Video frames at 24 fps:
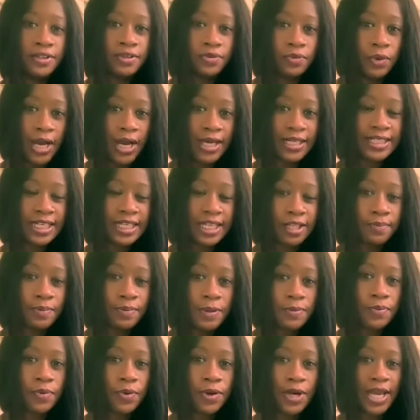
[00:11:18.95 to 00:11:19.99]
I tell
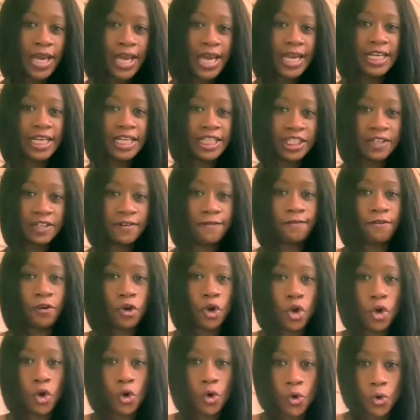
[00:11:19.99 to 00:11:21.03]
people energy
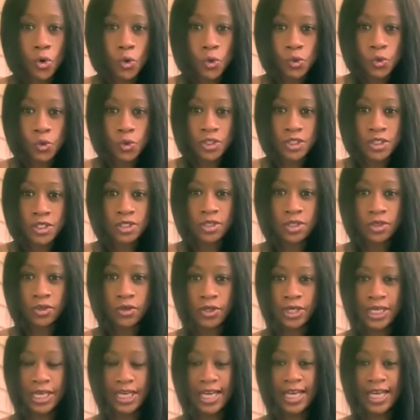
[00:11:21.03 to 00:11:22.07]
flows.
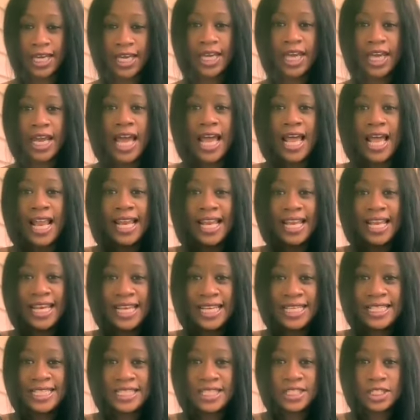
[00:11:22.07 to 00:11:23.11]
Okay?
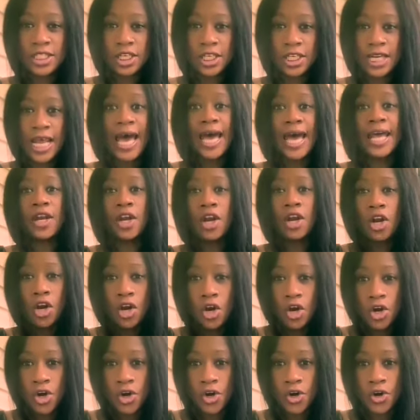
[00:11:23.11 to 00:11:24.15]
Listen and
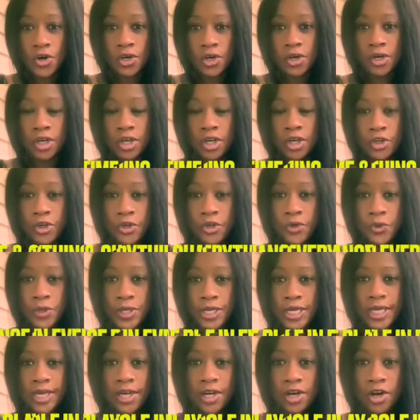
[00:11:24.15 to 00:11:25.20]
learn. You
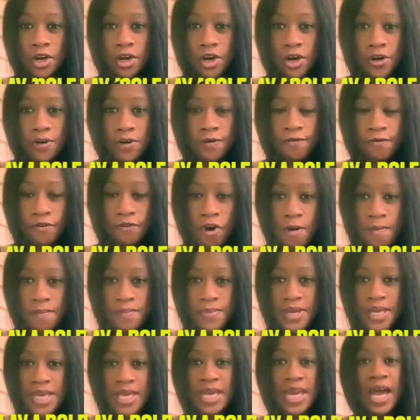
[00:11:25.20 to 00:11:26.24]
can learn from
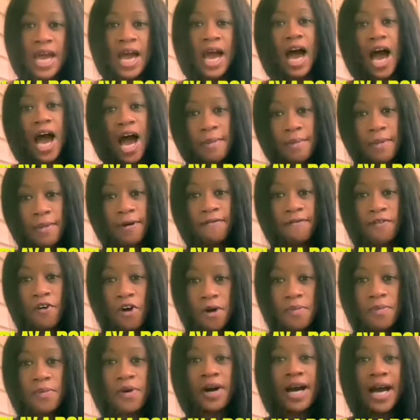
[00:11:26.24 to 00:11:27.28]
me. I'm a
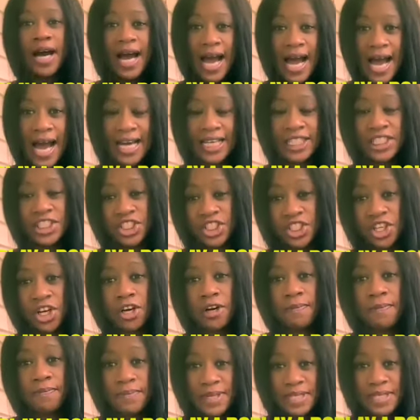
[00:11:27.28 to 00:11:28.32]
former
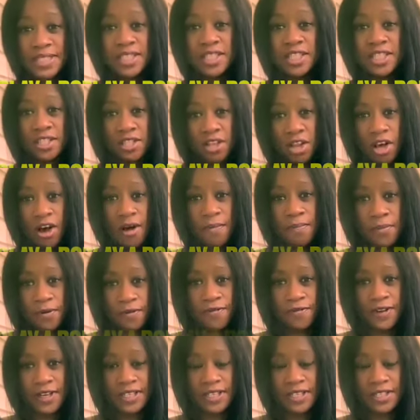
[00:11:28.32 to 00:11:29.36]
adjunct business law
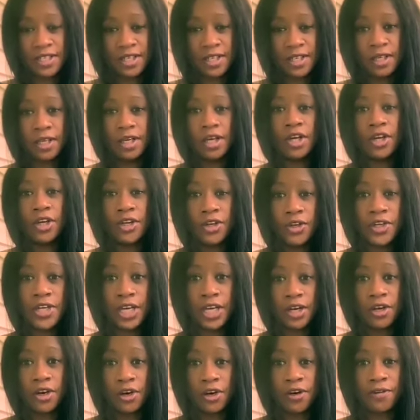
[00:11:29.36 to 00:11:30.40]
professor. You
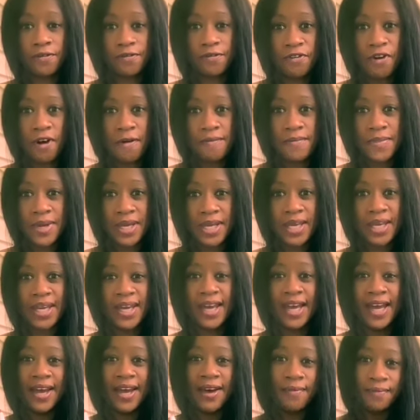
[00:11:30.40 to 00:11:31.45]
can learn from me.
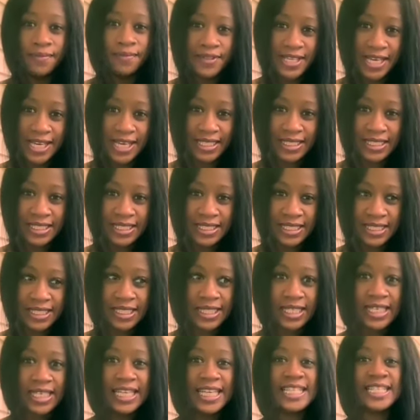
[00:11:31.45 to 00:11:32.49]
Debt
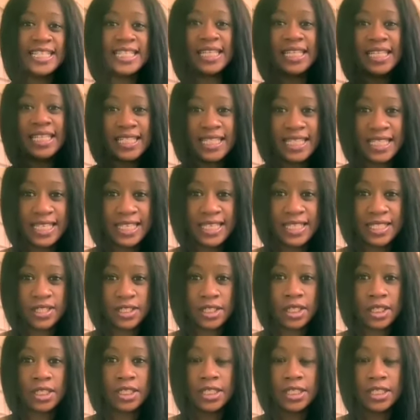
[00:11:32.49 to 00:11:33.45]
is a disease.